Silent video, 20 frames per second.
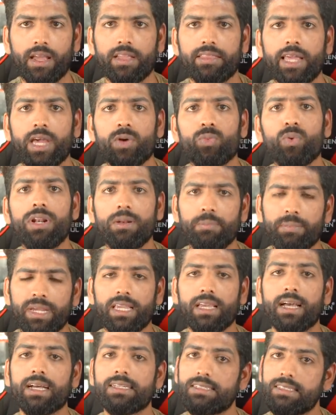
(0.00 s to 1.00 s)
There will
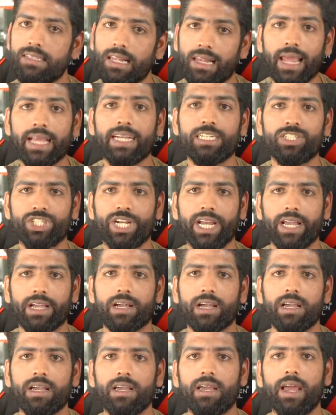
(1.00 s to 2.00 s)
be a slight shake
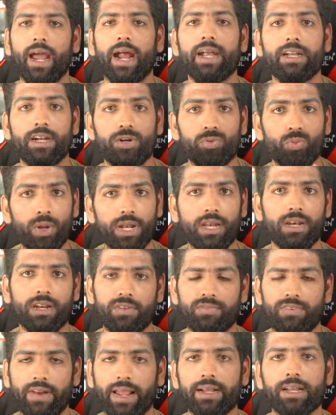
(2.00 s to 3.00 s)
and it will
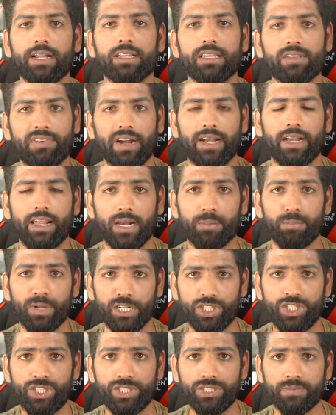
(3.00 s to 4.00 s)
reflect in the final
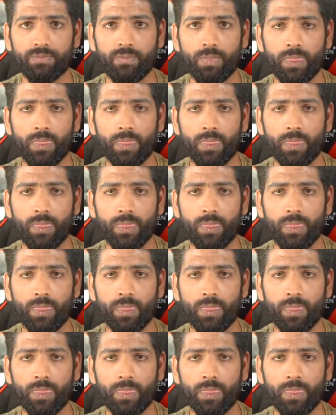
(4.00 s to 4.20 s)
image.